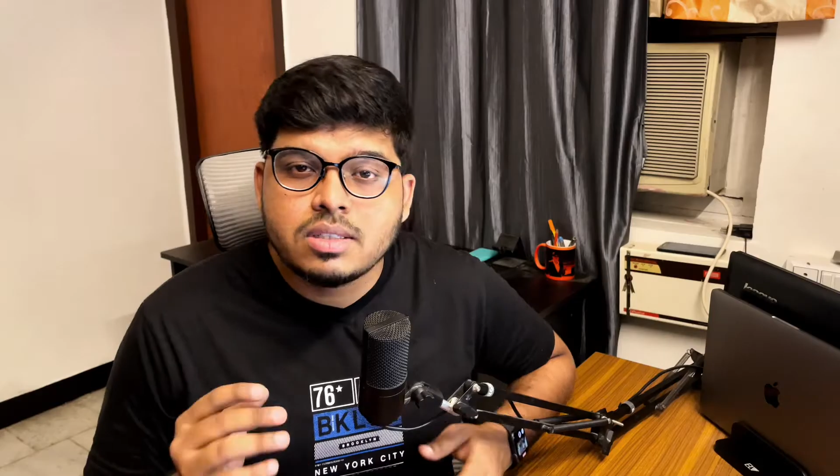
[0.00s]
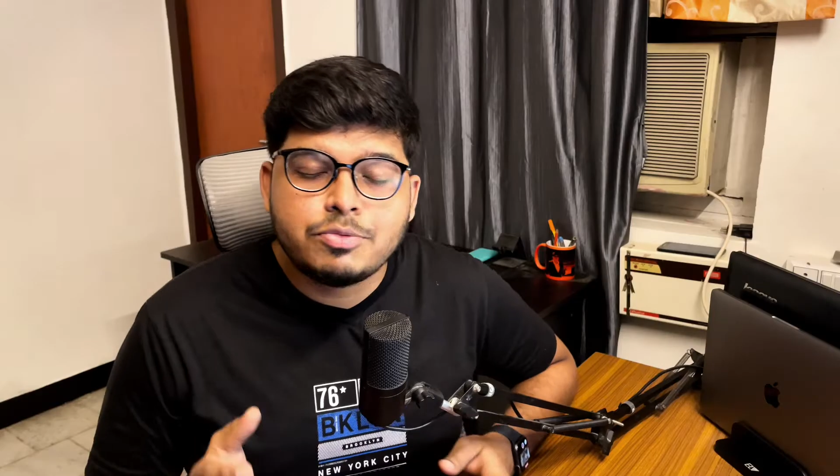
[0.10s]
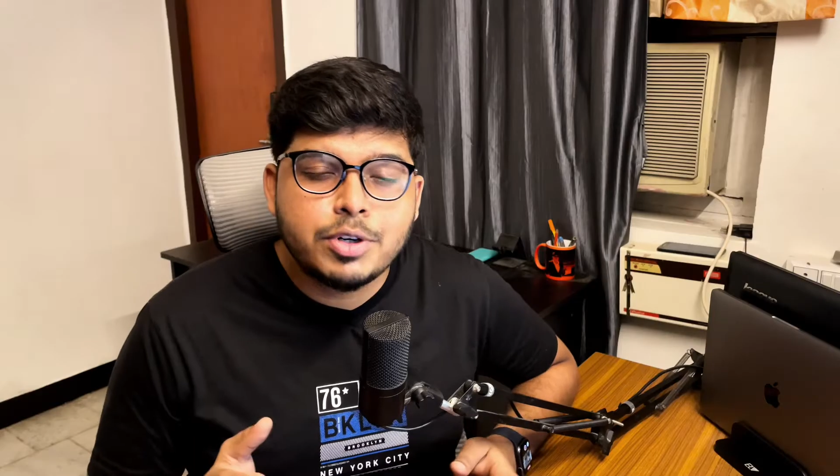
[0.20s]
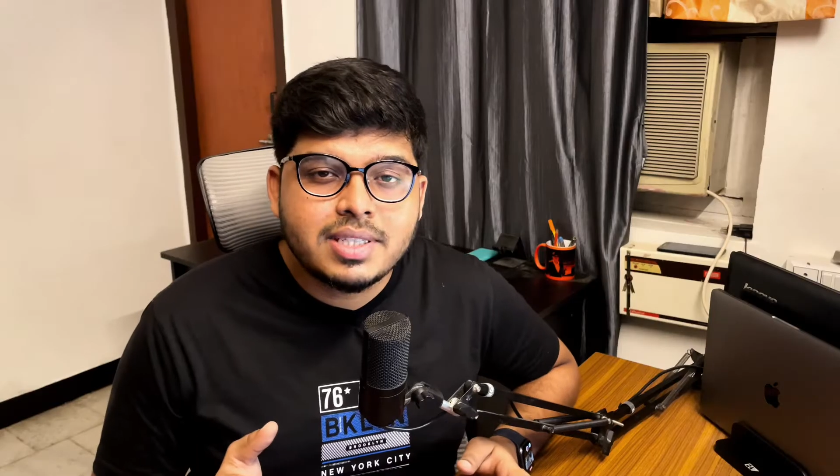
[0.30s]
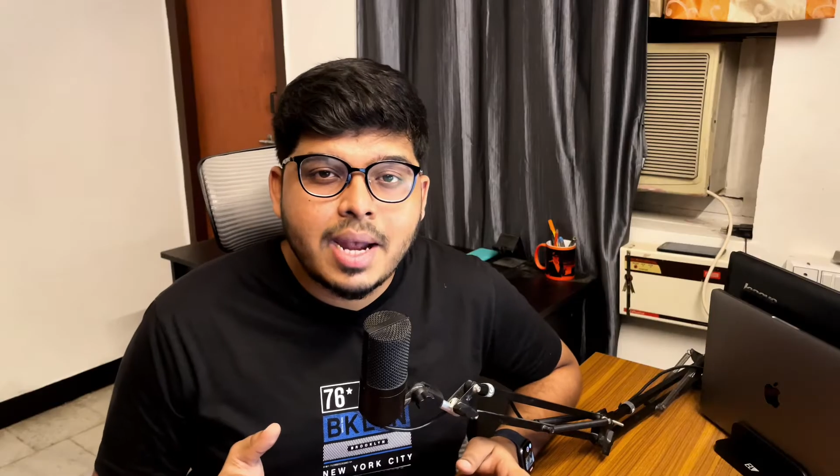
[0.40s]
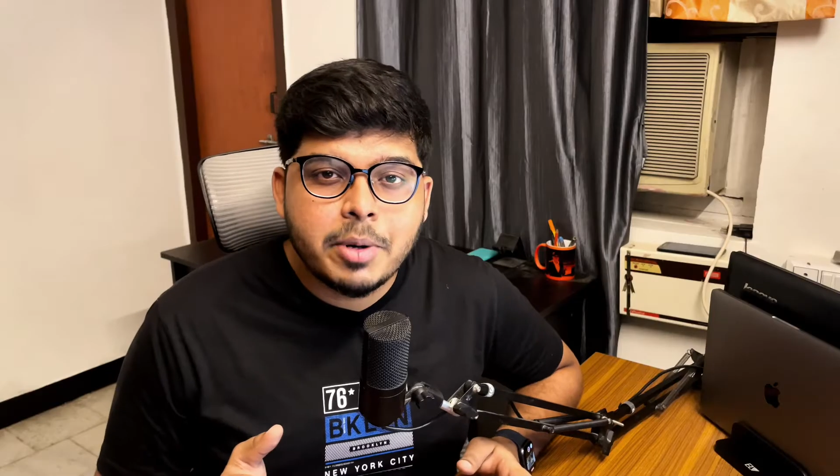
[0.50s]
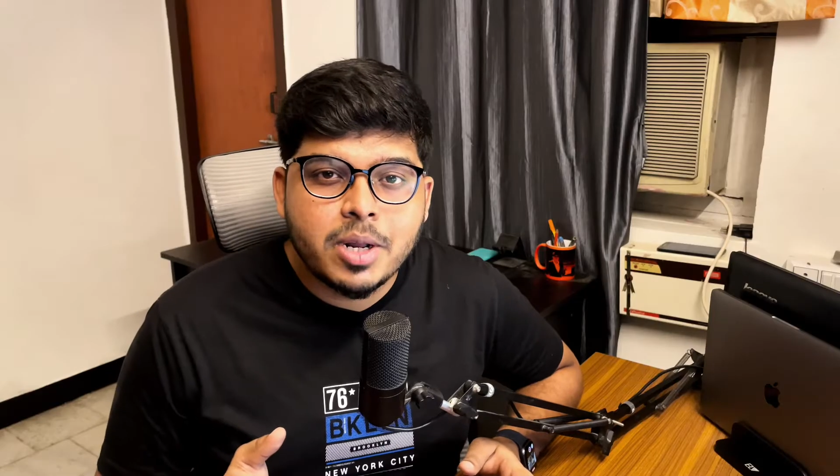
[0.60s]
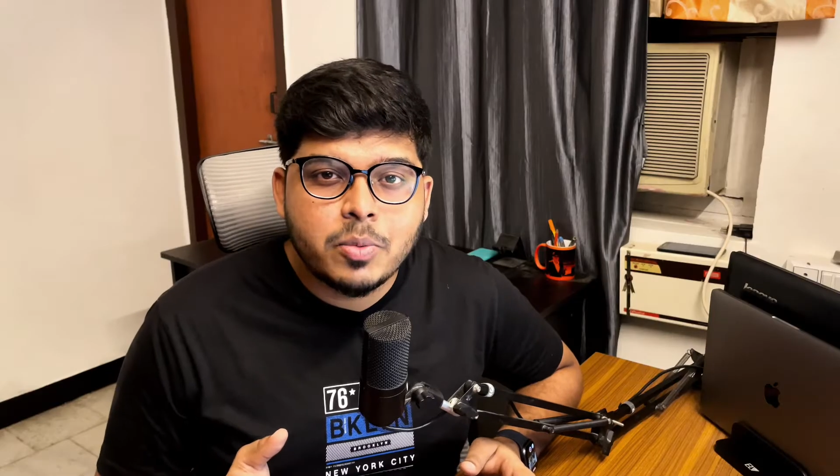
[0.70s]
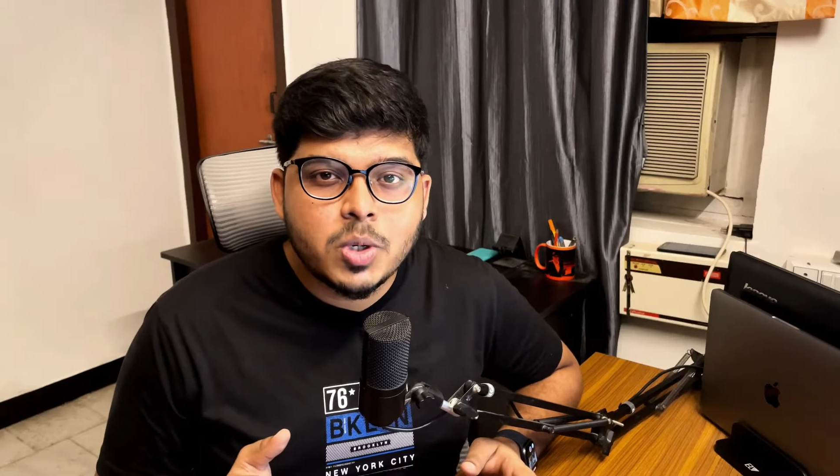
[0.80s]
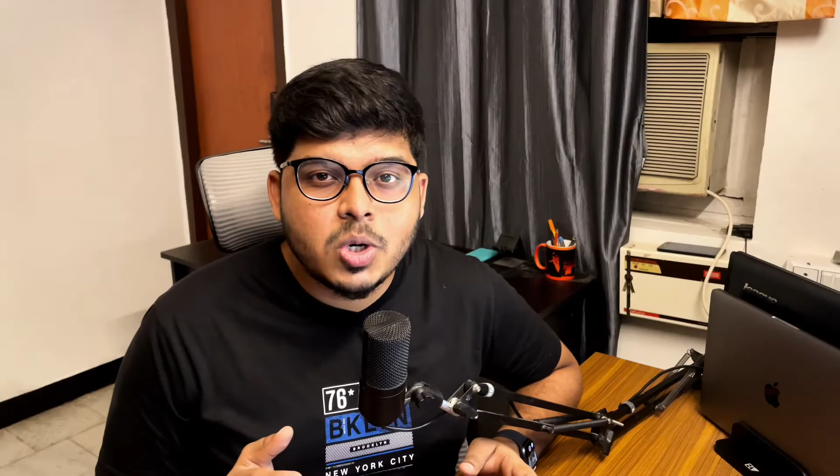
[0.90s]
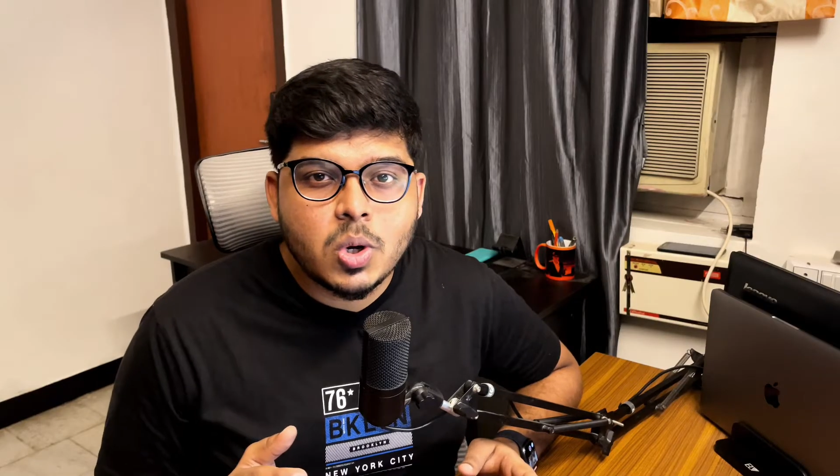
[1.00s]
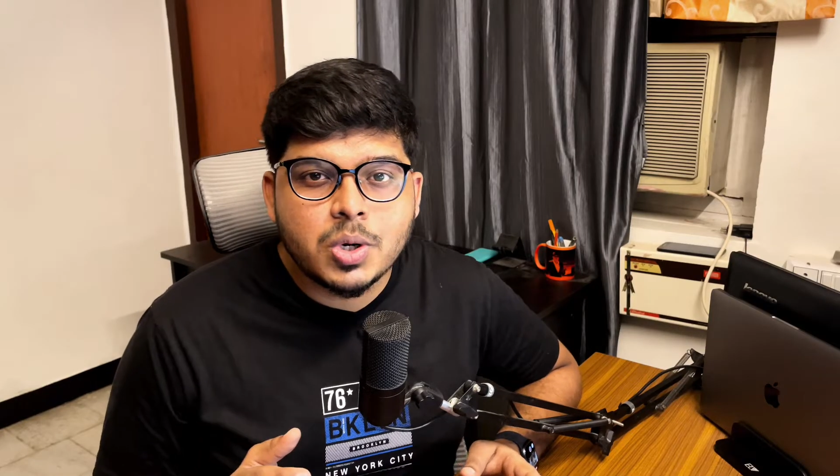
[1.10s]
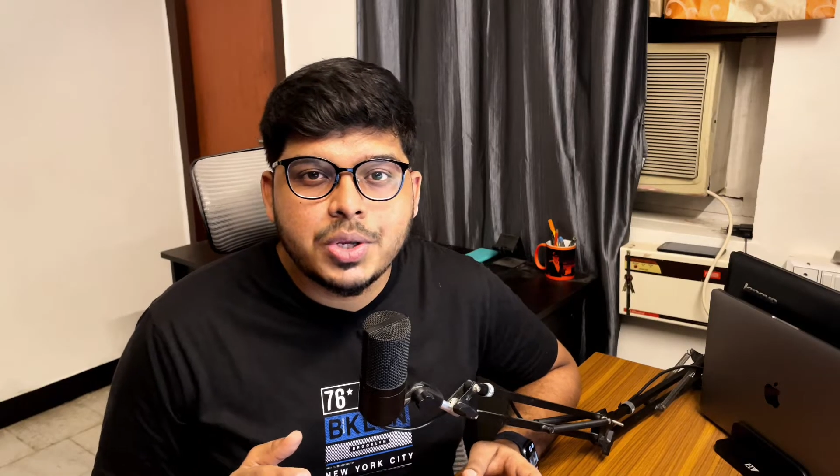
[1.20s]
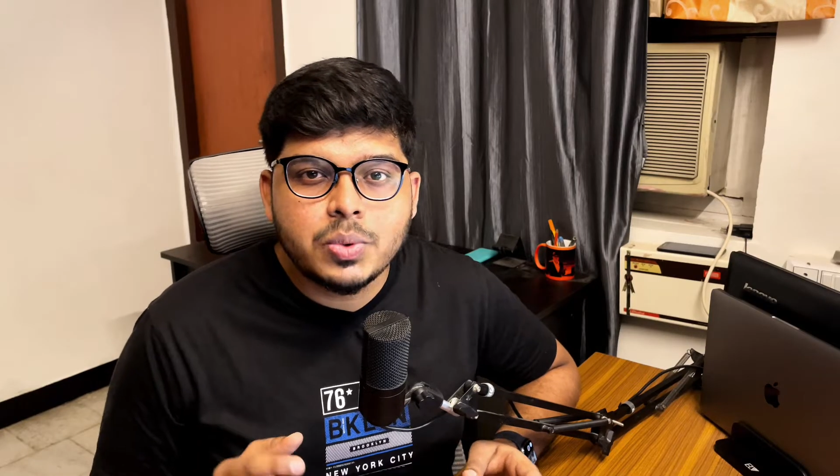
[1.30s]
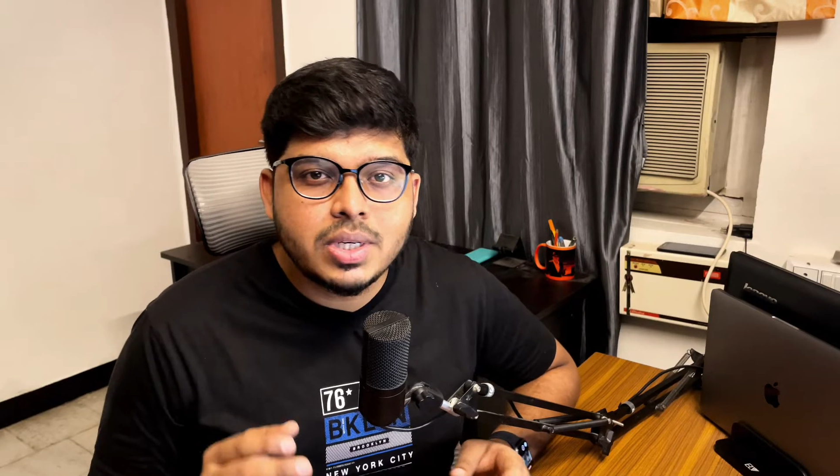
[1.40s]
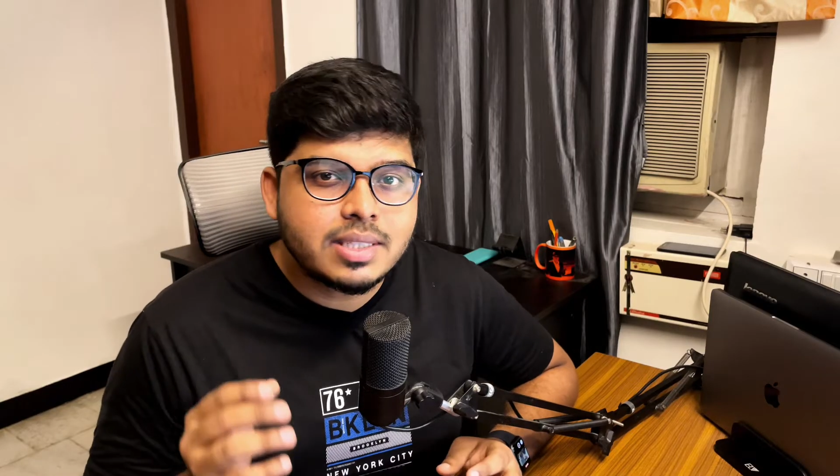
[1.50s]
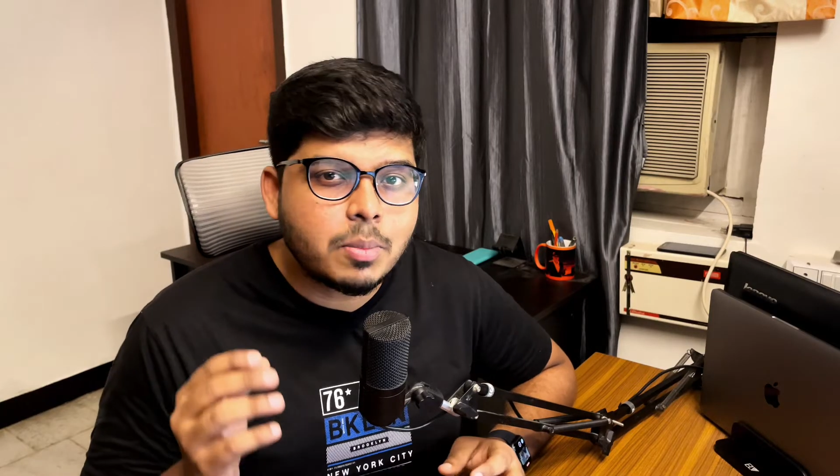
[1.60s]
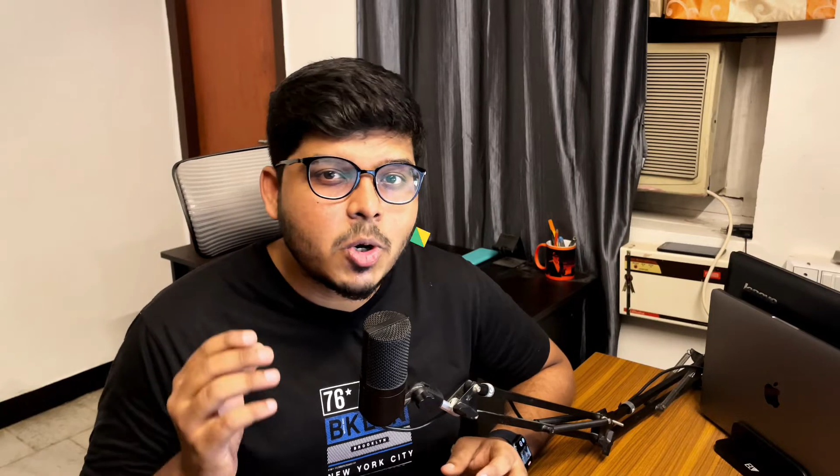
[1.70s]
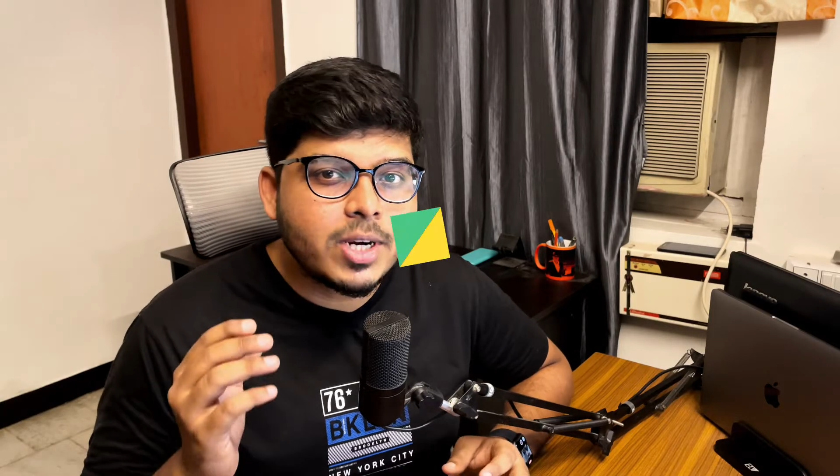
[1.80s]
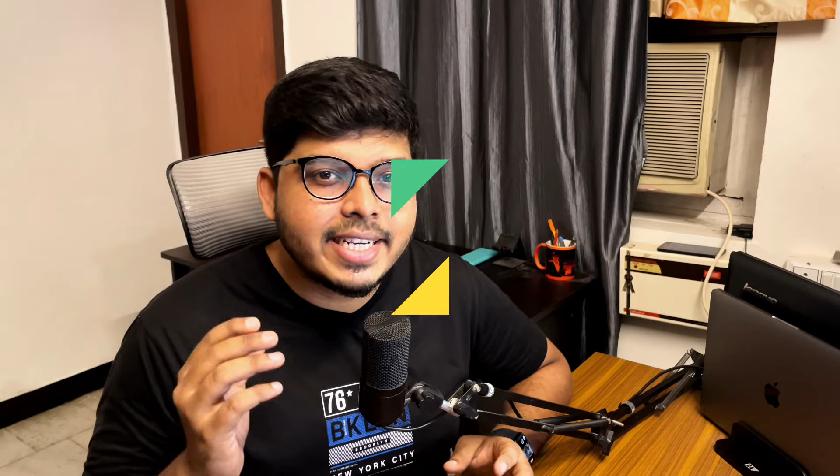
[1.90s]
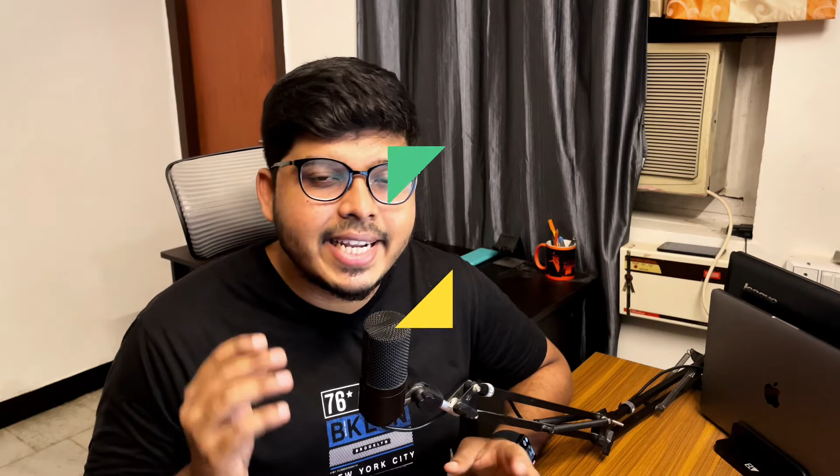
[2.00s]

So the first habit I want to talk to you is about